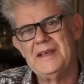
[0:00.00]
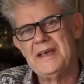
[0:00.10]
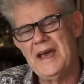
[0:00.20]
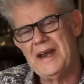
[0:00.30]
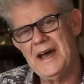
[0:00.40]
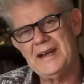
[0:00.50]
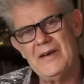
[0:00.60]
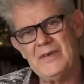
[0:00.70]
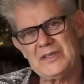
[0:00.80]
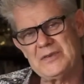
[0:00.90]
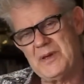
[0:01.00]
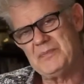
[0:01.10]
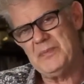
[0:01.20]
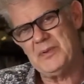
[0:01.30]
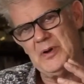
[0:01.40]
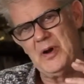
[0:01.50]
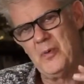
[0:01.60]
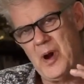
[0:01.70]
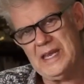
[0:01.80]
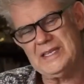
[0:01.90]
And I'd love us to be a people who are
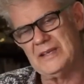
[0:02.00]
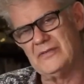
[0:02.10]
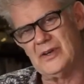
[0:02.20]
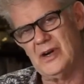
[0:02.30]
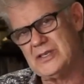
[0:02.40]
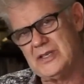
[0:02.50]
waiting for God to